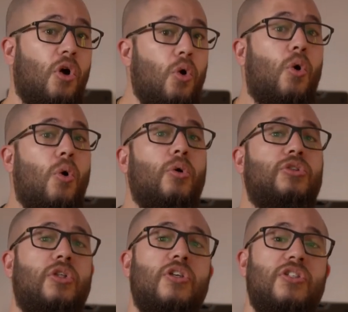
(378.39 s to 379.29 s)
or
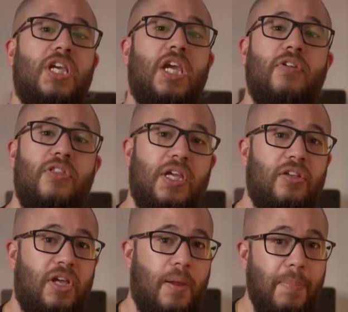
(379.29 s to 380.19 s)
also using it for
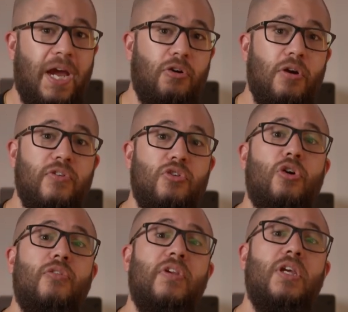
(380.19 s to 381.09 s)
things like macro
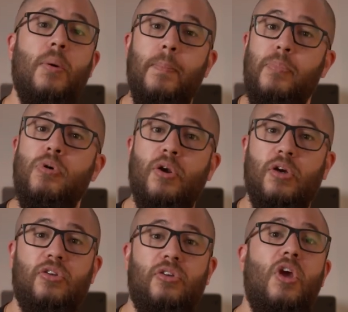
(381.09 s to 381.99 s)
photography and
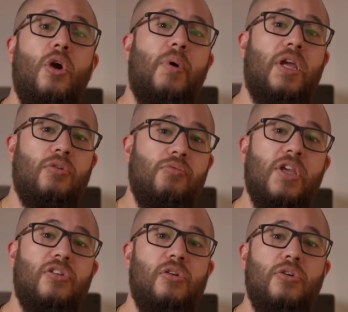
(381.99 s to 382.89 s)
product, where your
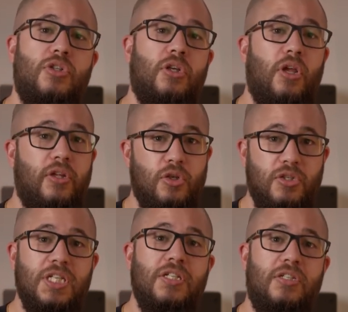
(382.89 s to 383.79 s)
resolution and your
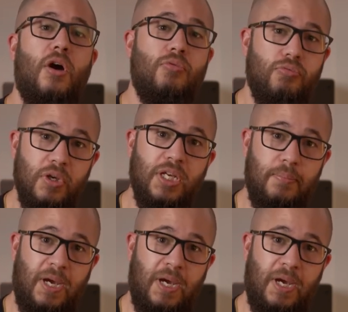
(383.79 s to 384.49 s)
detail really